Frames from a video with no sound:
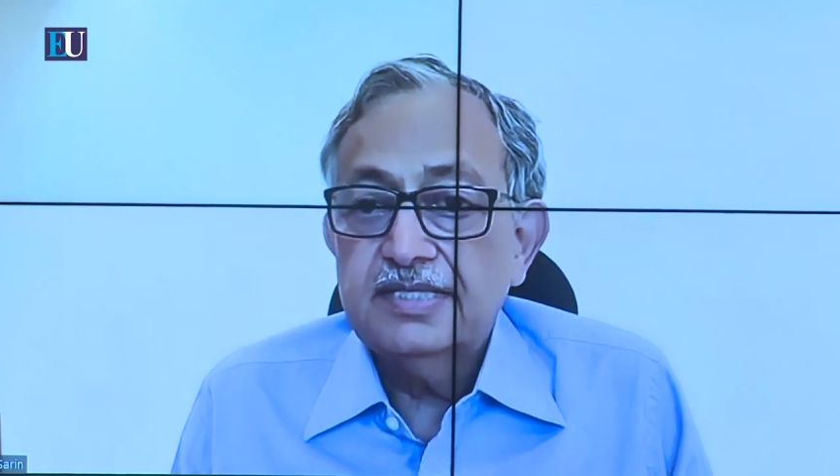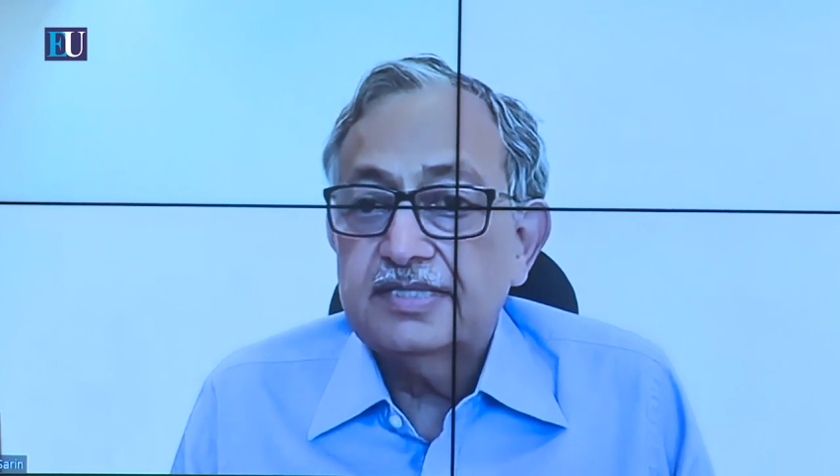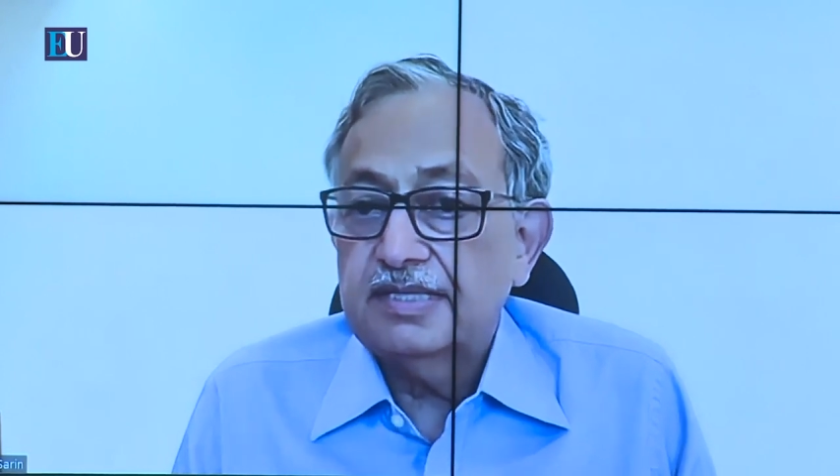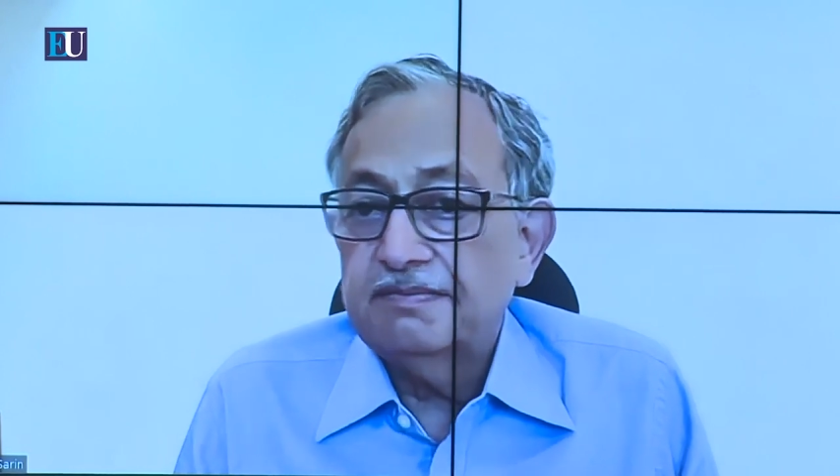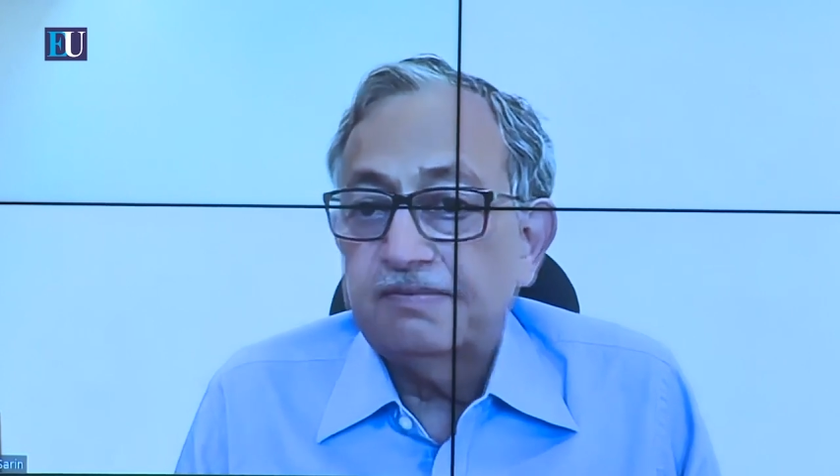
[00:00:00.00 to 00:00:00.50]

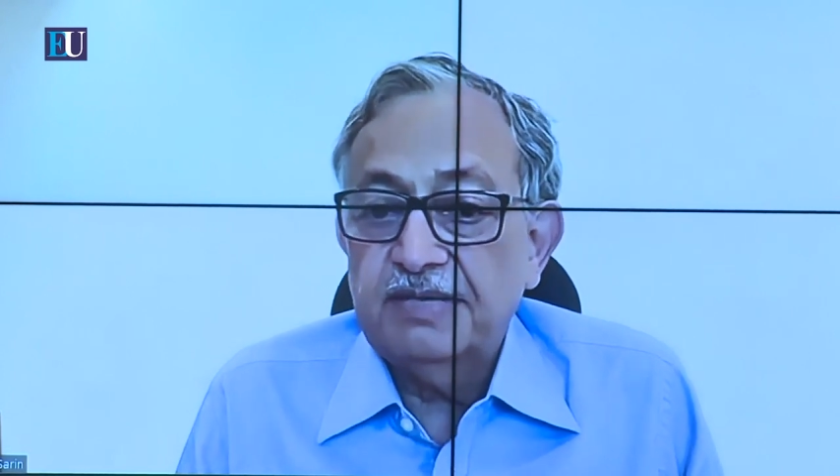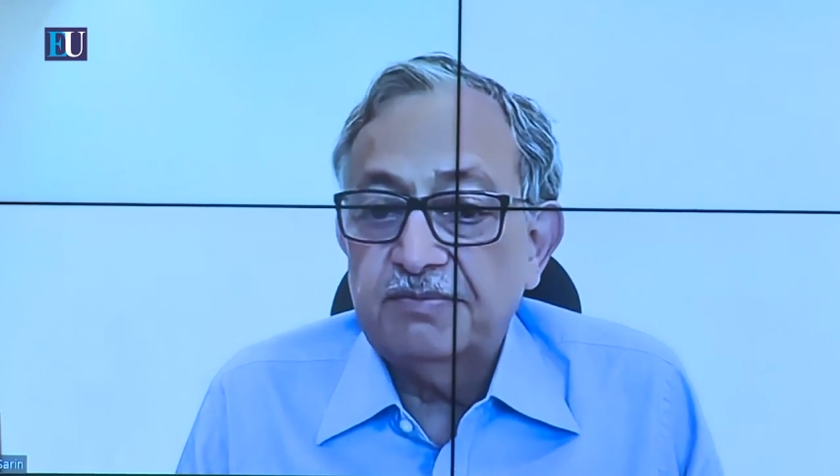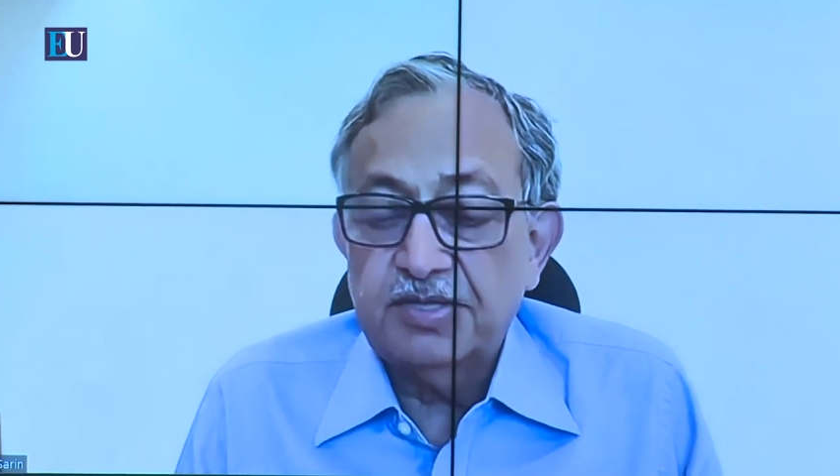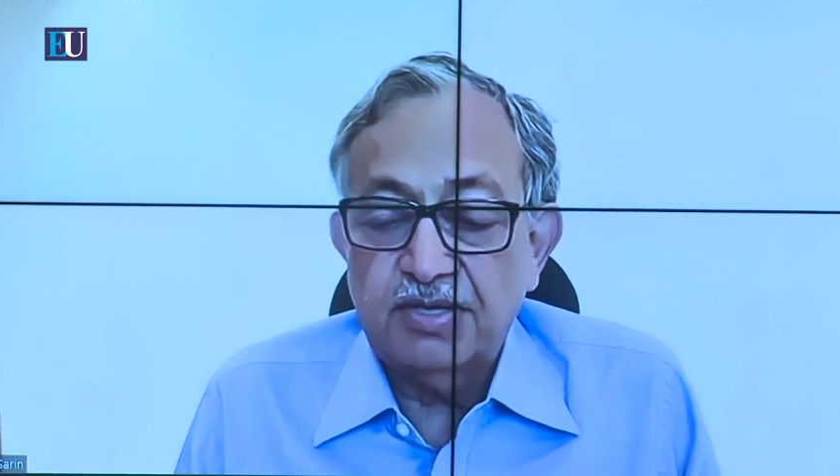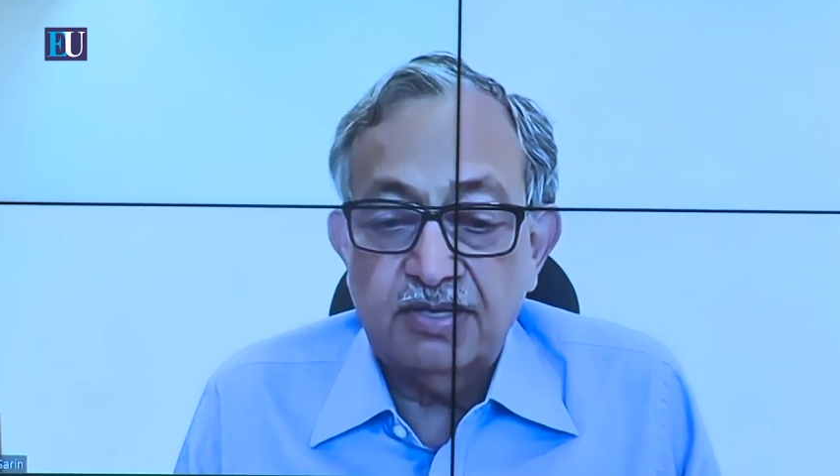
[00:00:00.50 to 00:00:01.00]
some
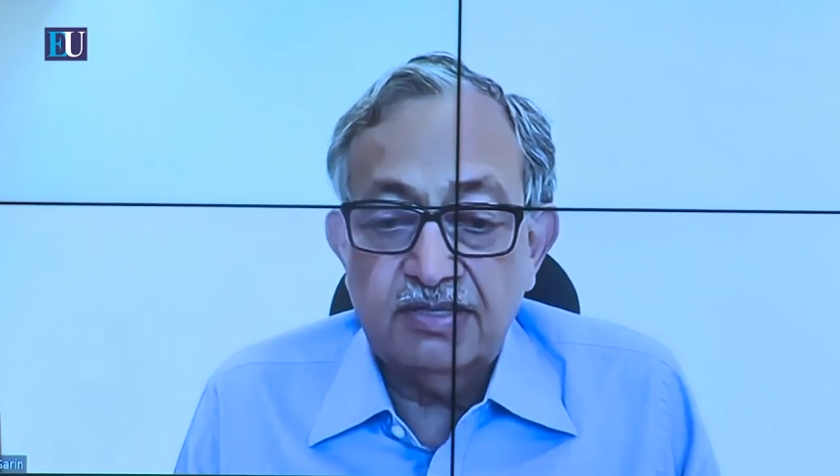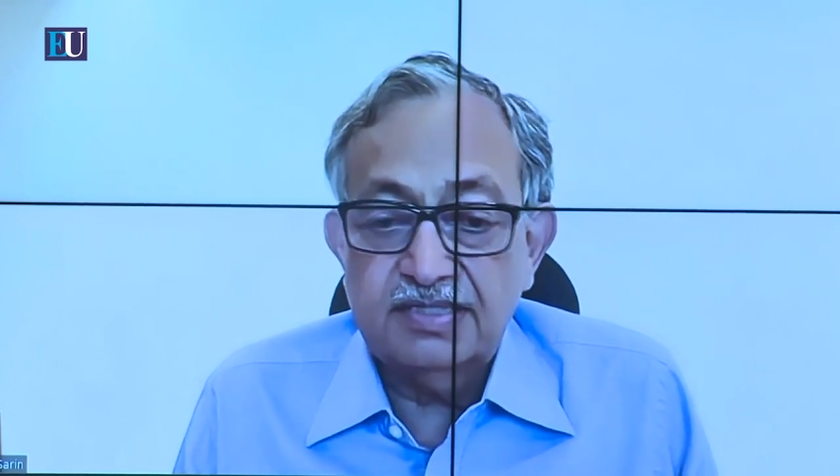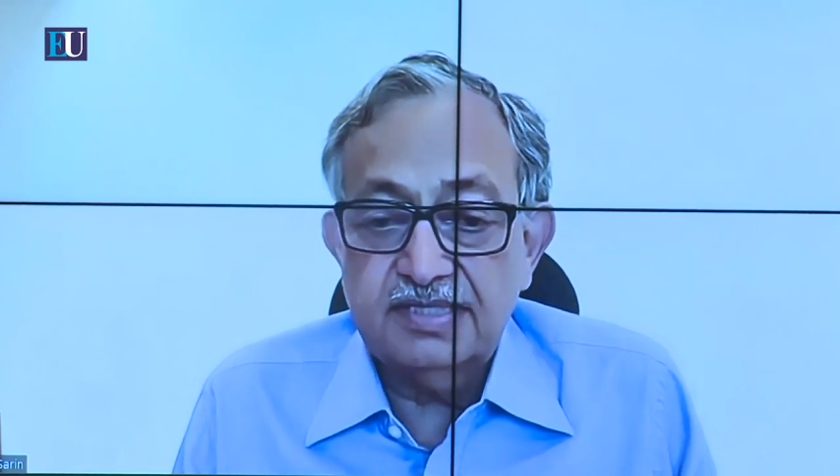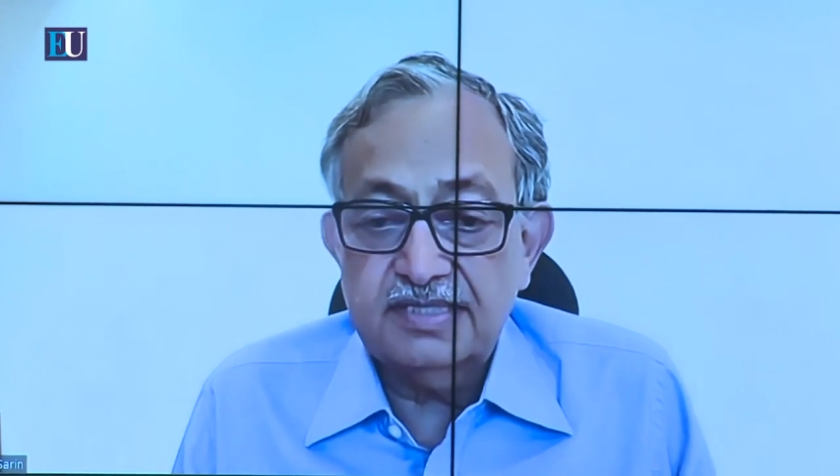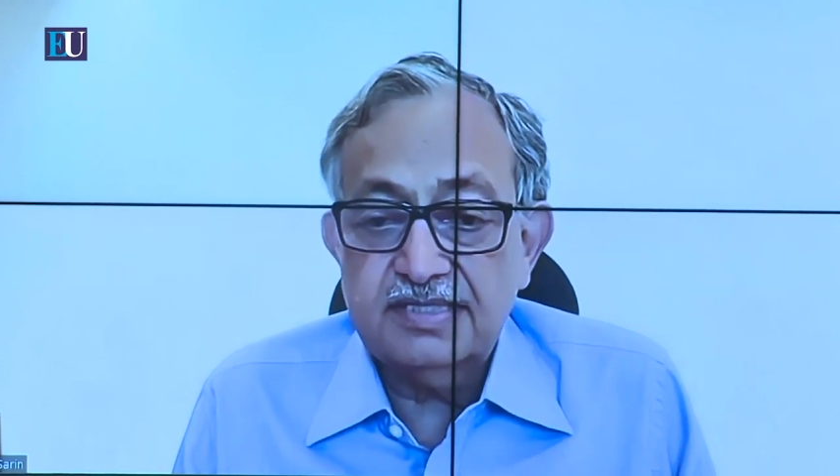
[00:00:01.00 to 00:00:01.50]

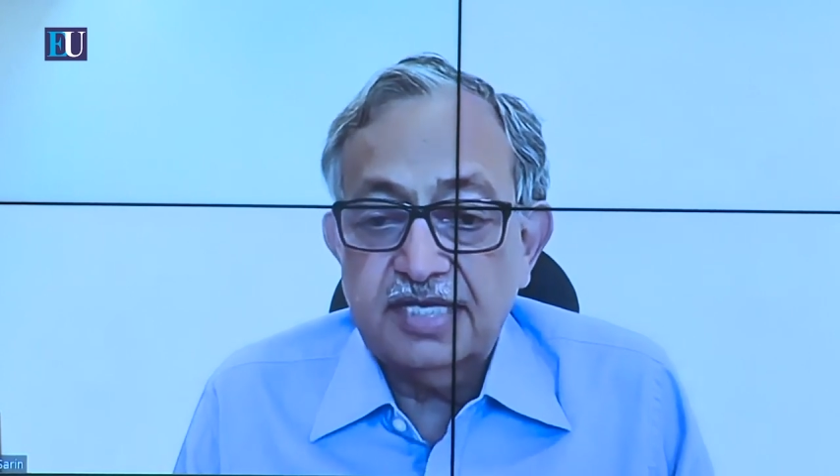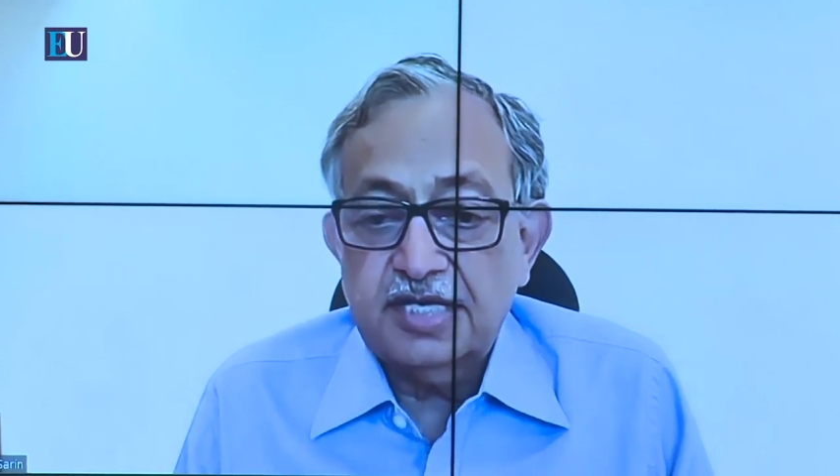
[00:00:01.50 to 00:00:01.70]
pulmonologist